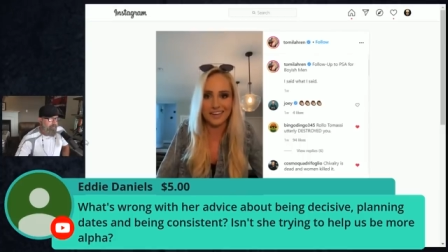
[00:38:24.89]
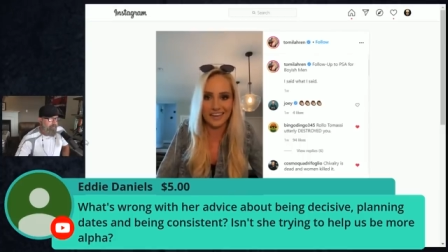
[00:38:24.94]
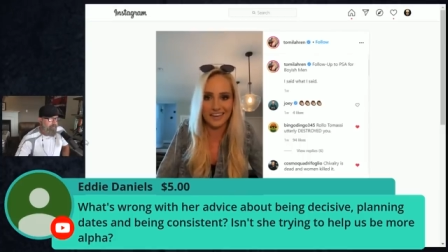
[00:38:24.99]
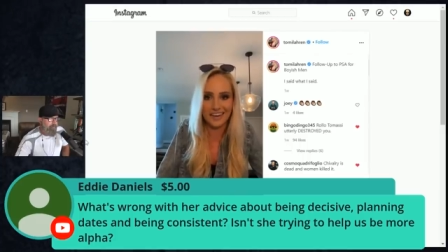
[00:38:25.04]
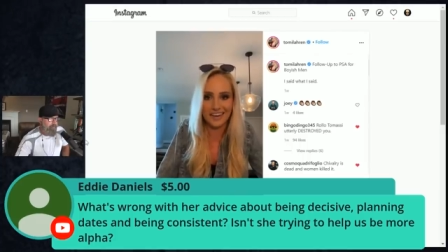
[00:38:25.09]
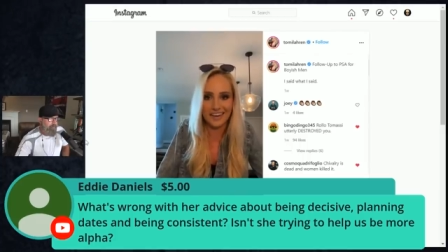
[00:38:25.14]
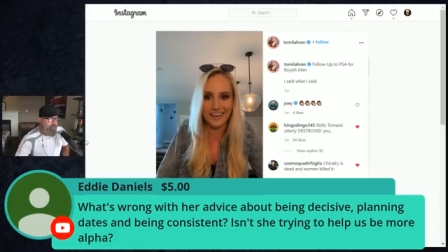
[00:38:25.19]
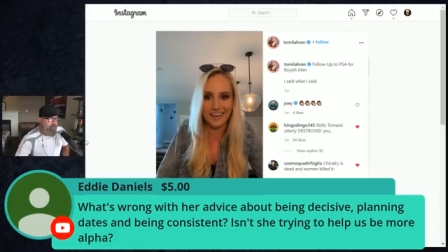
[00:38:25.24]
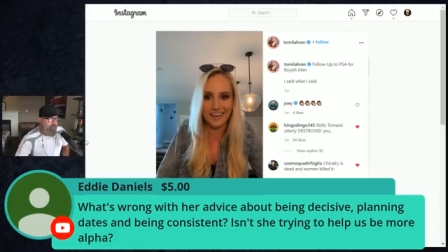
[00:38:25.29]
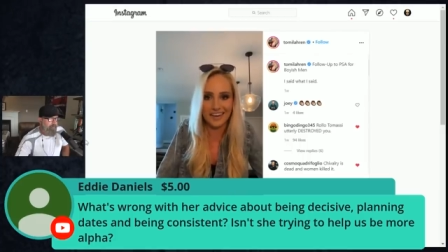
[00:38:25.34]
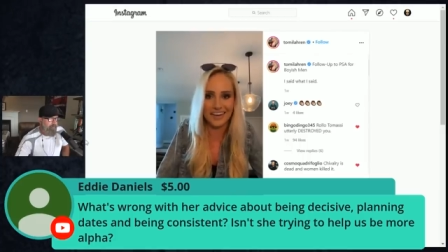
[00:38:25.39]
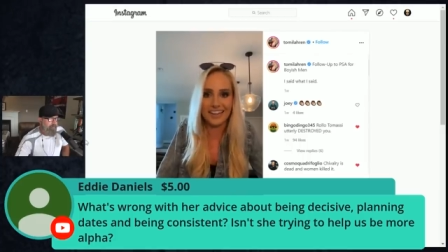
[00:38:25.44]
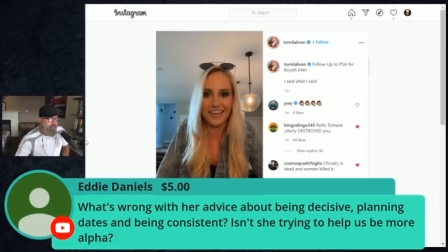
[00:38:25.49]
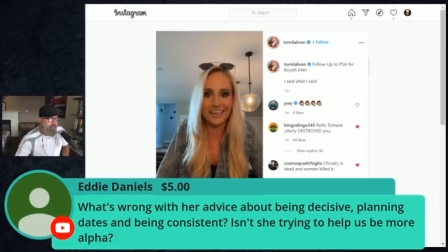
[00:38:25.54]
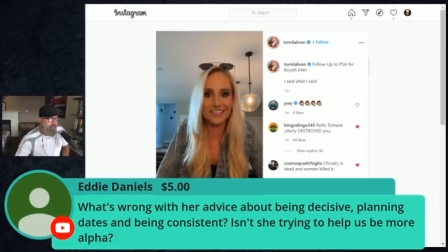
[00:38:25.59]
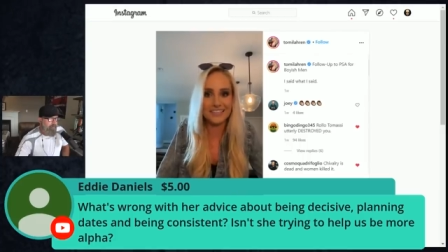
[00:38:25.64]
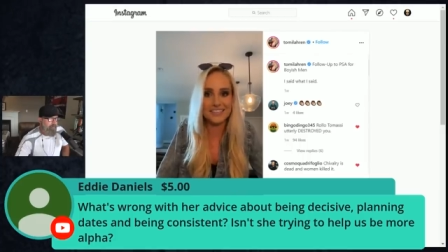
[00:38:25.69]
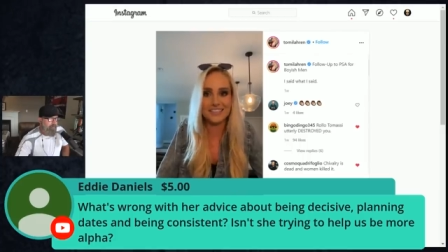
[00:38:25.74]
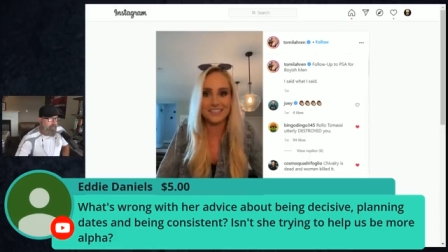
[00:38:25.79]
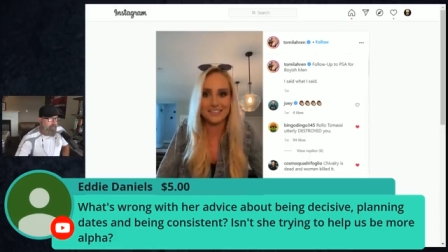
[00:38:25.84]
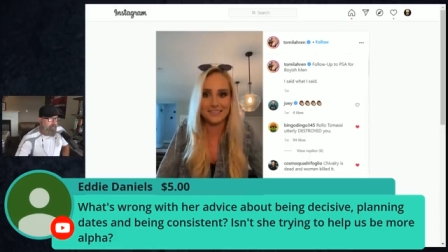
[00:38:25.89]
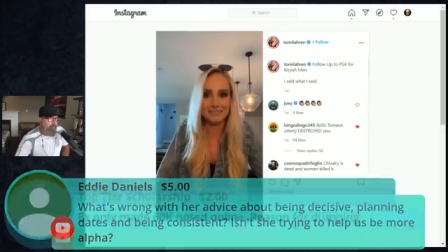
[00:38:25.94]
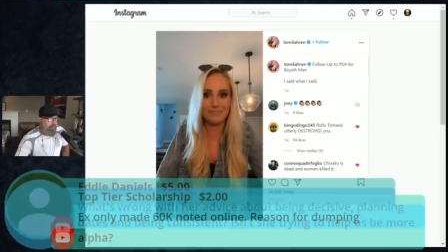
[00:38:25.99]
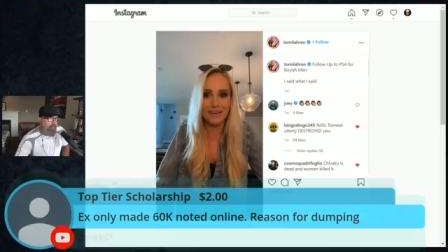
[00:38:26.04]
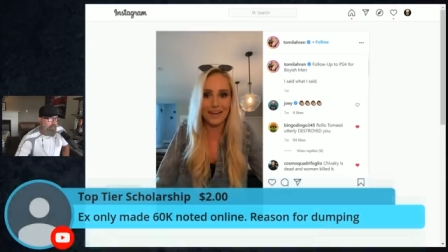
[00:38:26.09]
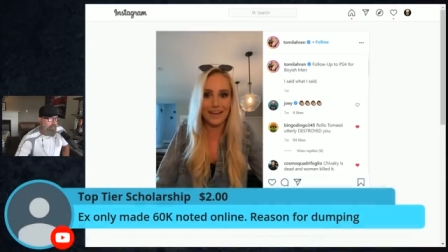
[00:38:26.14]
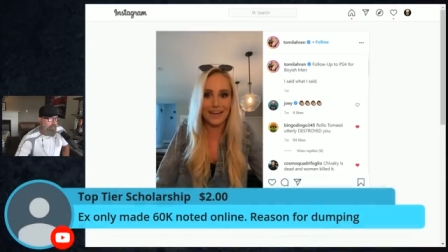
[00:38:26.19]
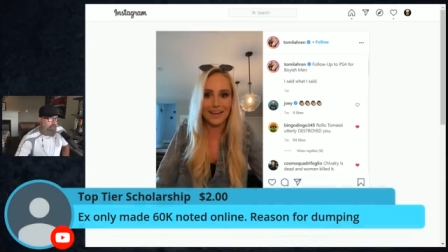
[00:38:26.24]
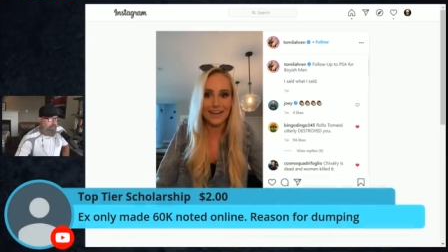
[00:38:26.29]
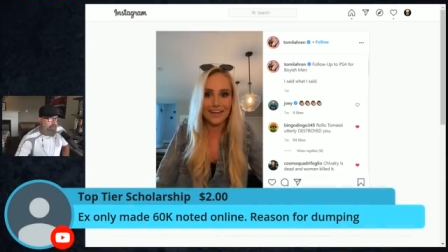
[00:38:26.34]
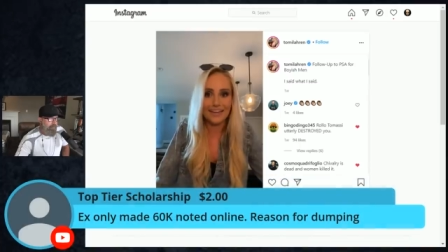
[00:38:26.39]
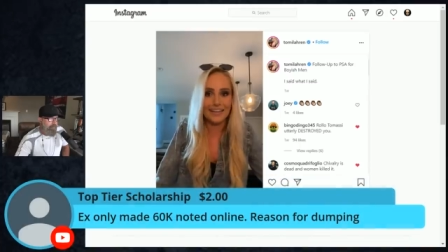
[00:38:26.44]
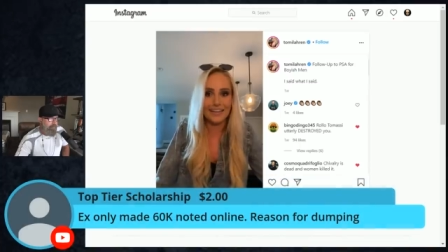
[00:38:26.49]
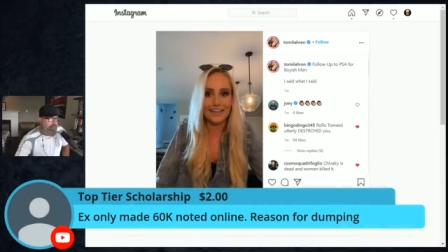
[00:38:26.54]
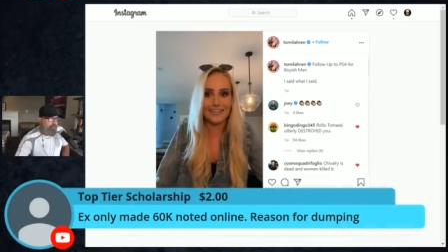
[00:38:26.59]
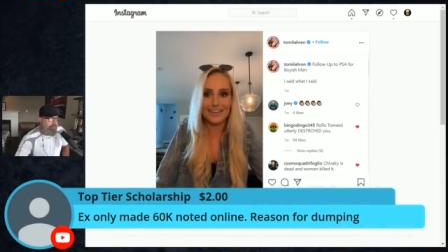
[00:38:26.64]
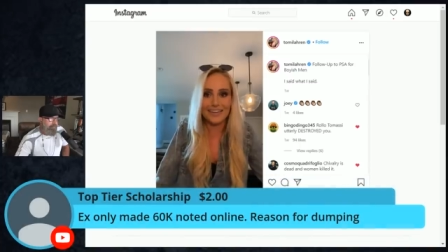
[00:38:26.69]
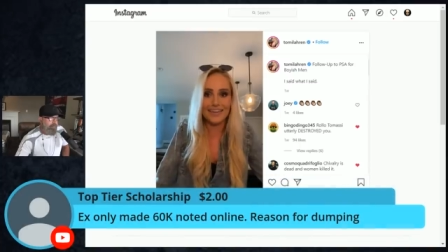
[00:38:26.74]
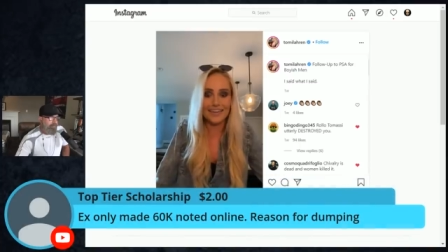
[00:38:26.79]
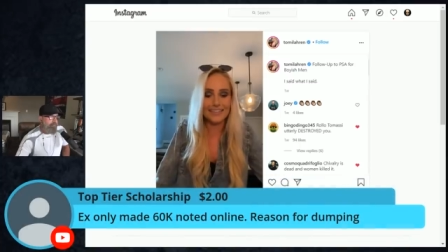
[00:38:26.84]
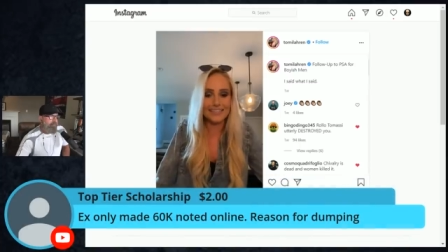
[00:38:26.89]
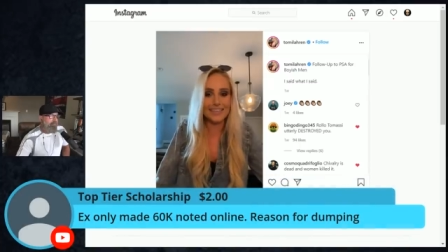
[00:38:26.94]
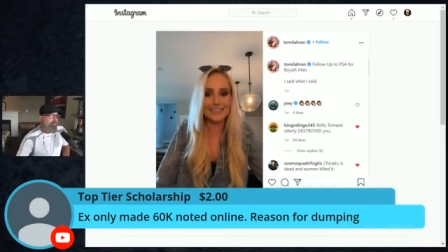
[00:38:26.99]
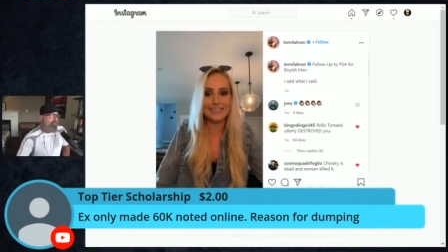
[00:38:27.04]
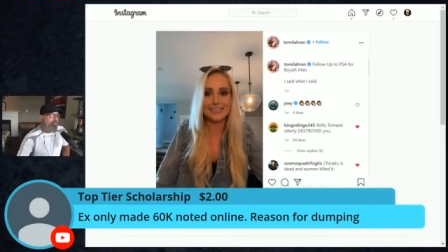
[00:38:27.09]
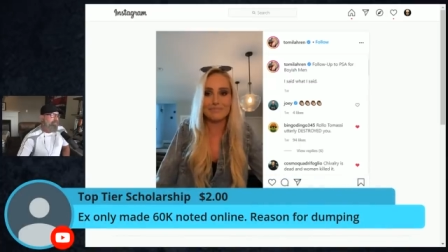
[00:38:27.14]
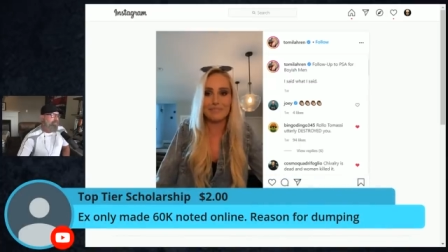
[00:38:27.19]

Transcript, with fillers: Okay. That's just me. I guess